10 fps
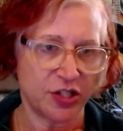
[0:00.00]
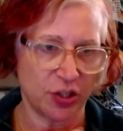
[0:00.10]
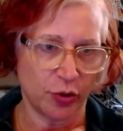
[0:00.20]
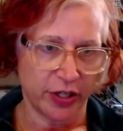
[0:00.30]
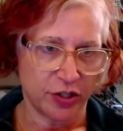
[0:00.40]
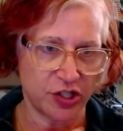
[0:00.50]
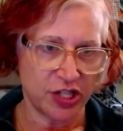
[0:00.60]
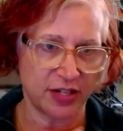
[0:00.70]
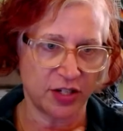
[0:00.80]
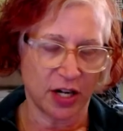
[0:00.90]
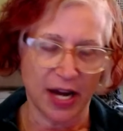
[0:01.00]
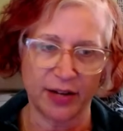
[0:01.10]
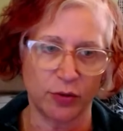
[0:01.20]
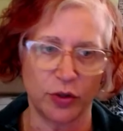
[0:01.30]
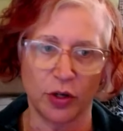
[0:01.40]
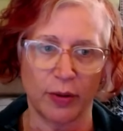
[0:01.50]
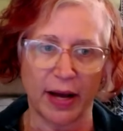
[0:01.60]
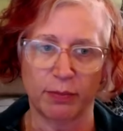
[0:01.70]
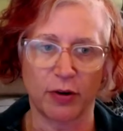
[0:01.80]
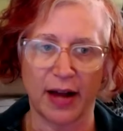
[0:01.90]
or your gender, I don't know
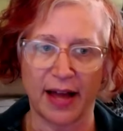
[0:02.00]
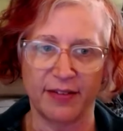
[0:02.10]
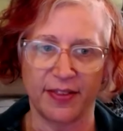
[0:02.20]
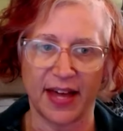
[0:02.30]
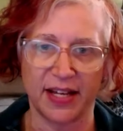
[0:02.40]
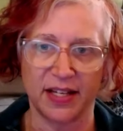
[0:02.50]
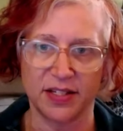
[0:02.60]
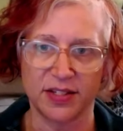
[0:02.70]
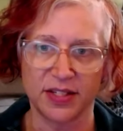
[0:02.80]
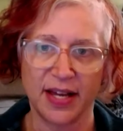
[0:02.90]
how private that is.